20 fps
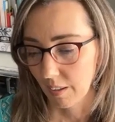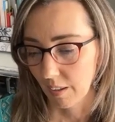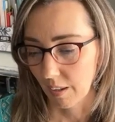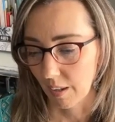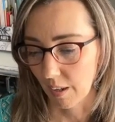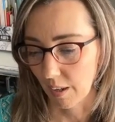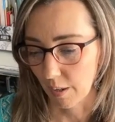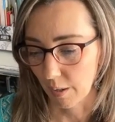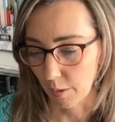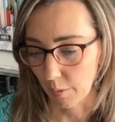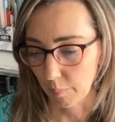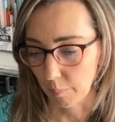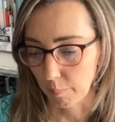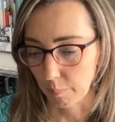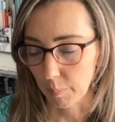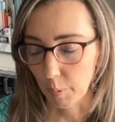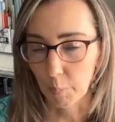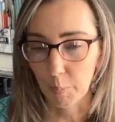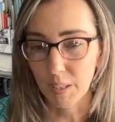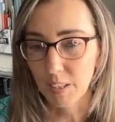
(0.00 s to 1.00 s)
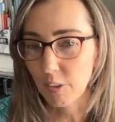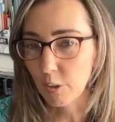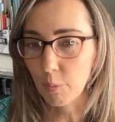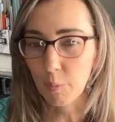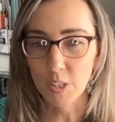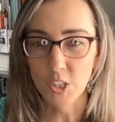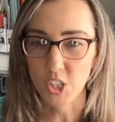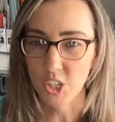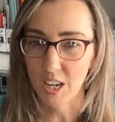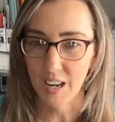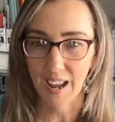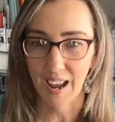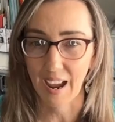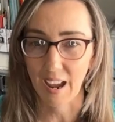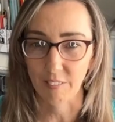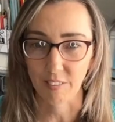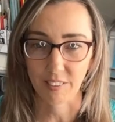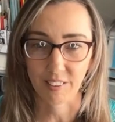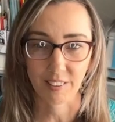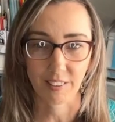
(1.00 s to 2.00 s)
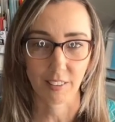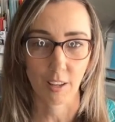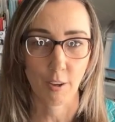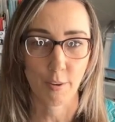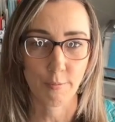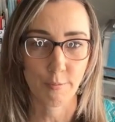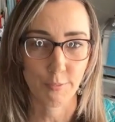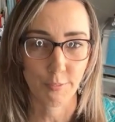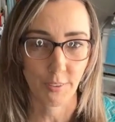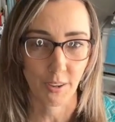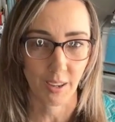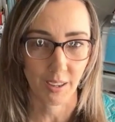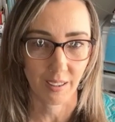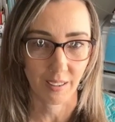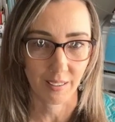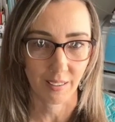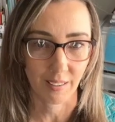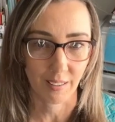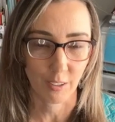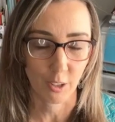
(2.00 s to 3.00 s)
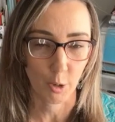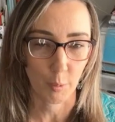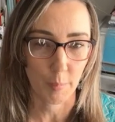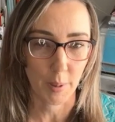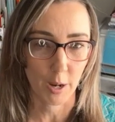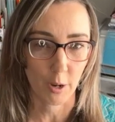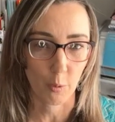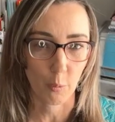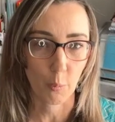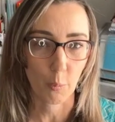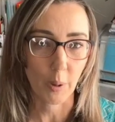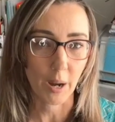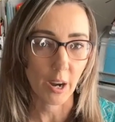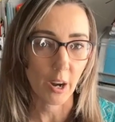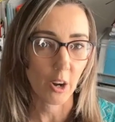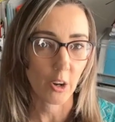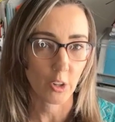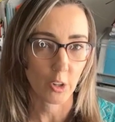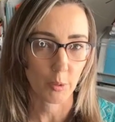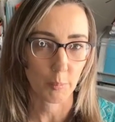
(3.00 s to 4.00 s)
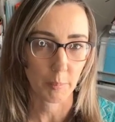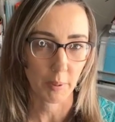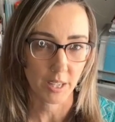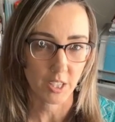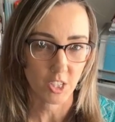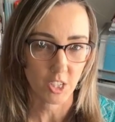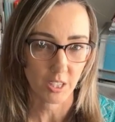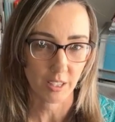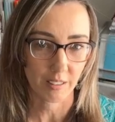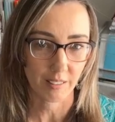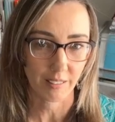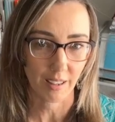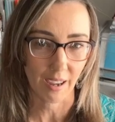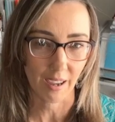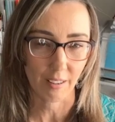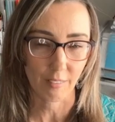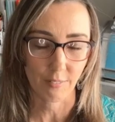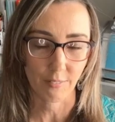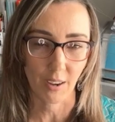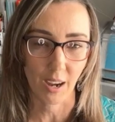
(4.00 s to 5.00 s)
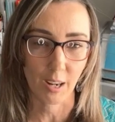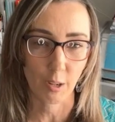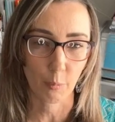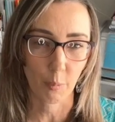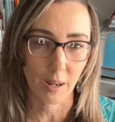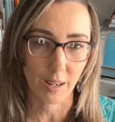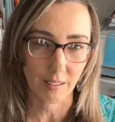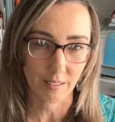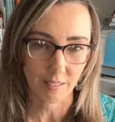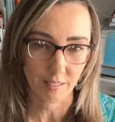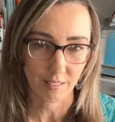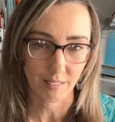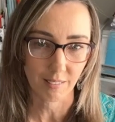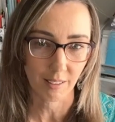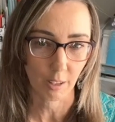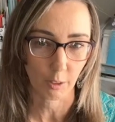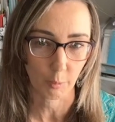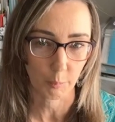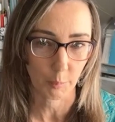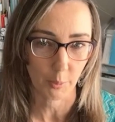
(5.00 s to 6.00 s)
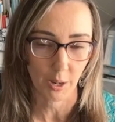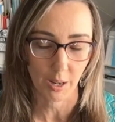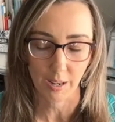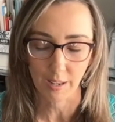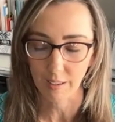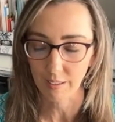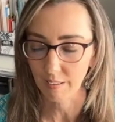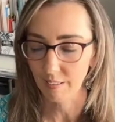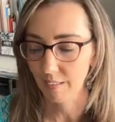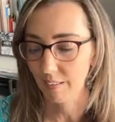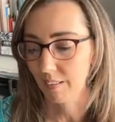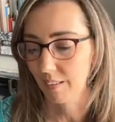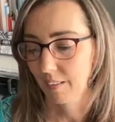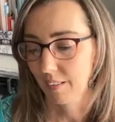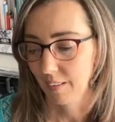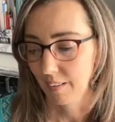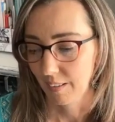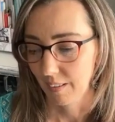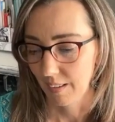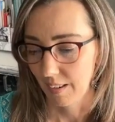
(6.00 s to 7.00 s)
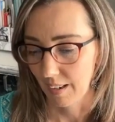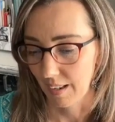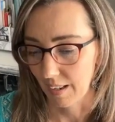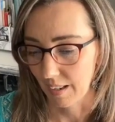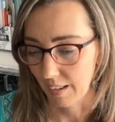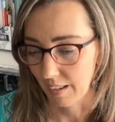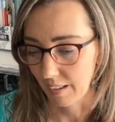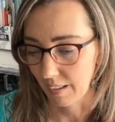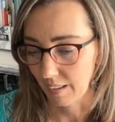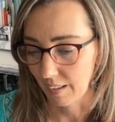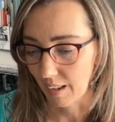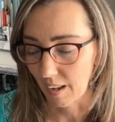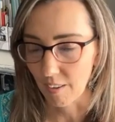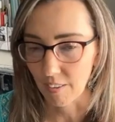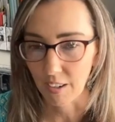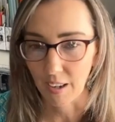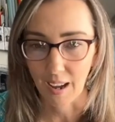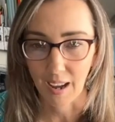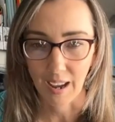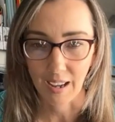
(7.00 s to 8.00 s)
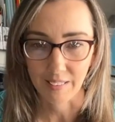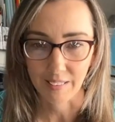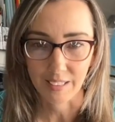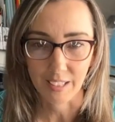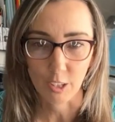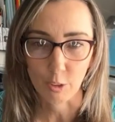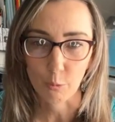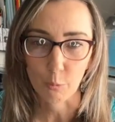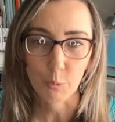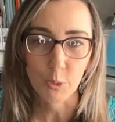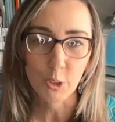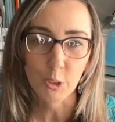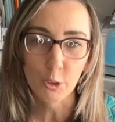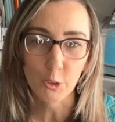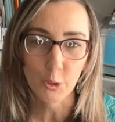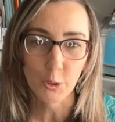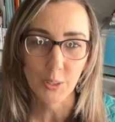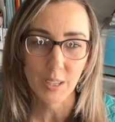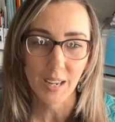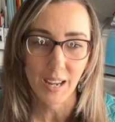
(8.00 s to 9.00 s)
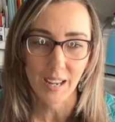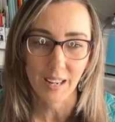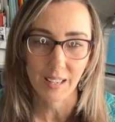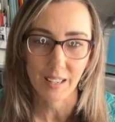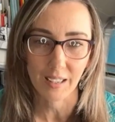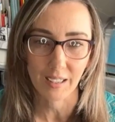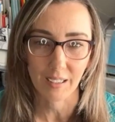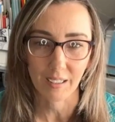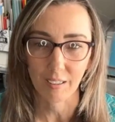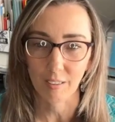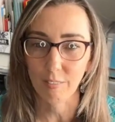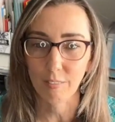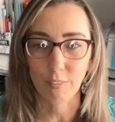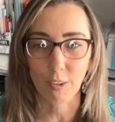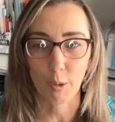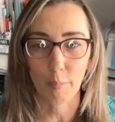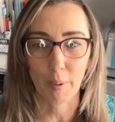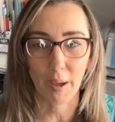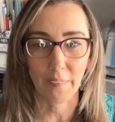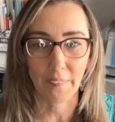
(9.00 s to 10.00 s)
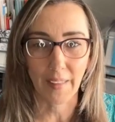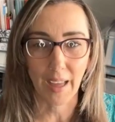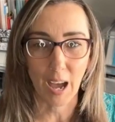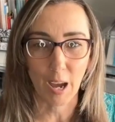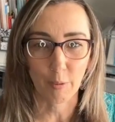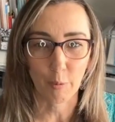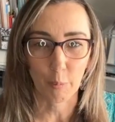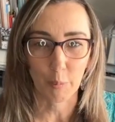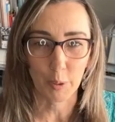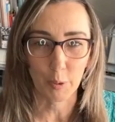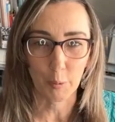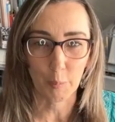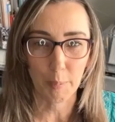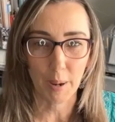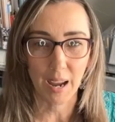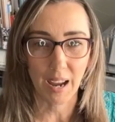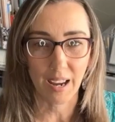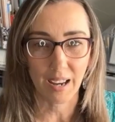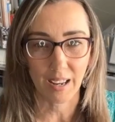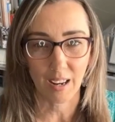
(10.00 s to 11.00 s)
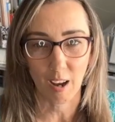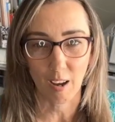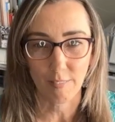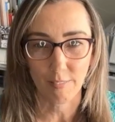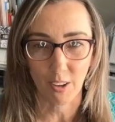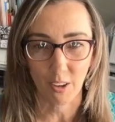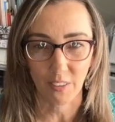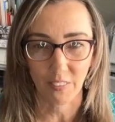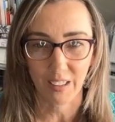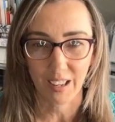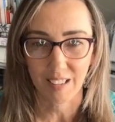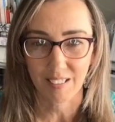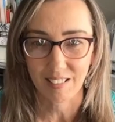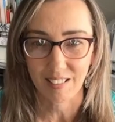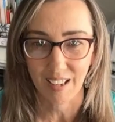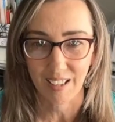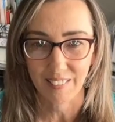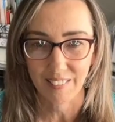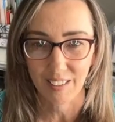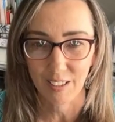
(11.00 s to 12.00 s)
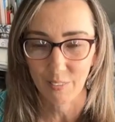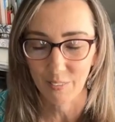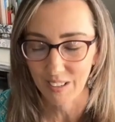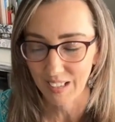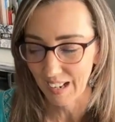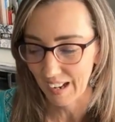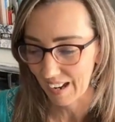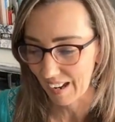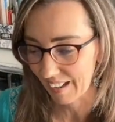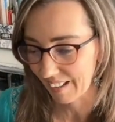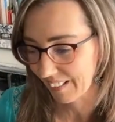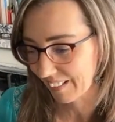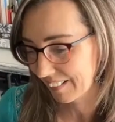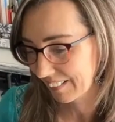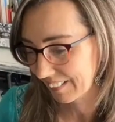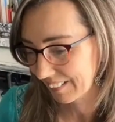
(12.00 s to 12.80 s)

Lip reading: But we do want you to have some fun no matter where your budget is at. Find ways to celebrate. And I had to get real creative about that when we were paying off all that debt that we had.